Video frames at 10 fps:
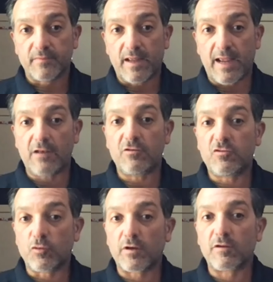and
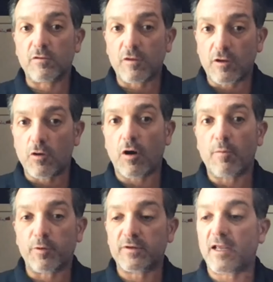during,
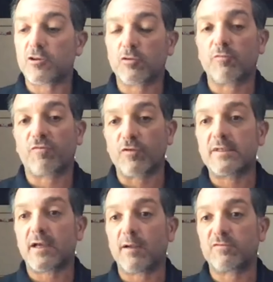potential free
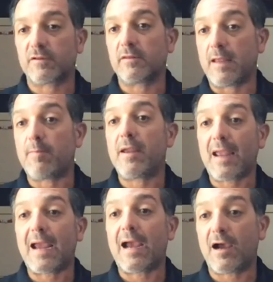times that they may
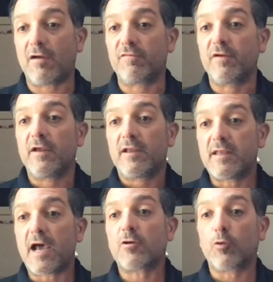have,
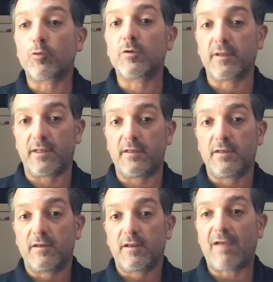not only
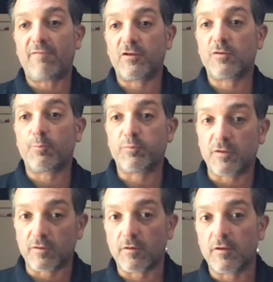having
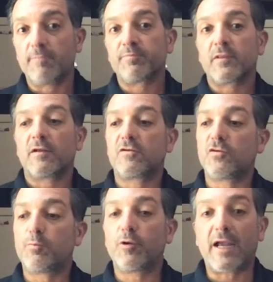to
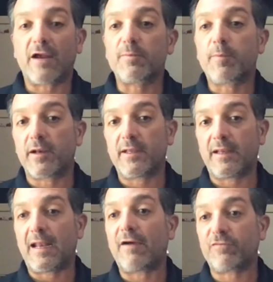put everybody
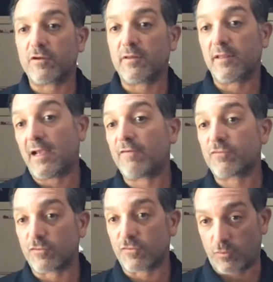in the after
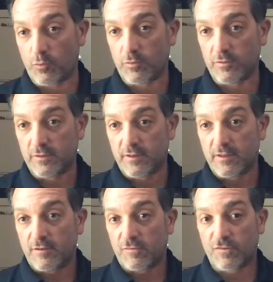school.
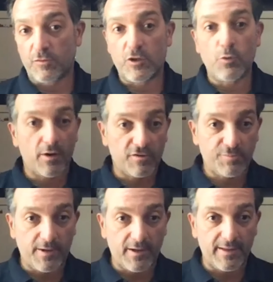So do you want to
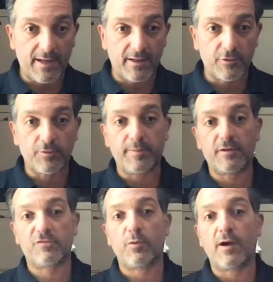expand on that a little bit
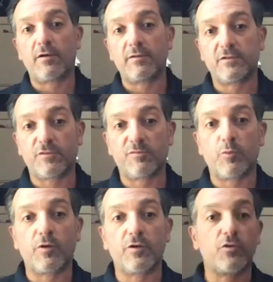as well in terms of
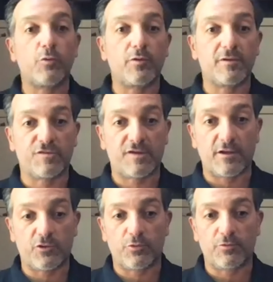what you're doing with the
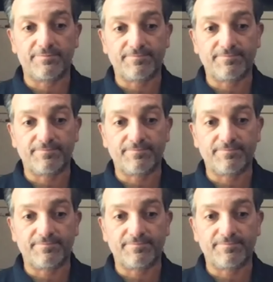schedule?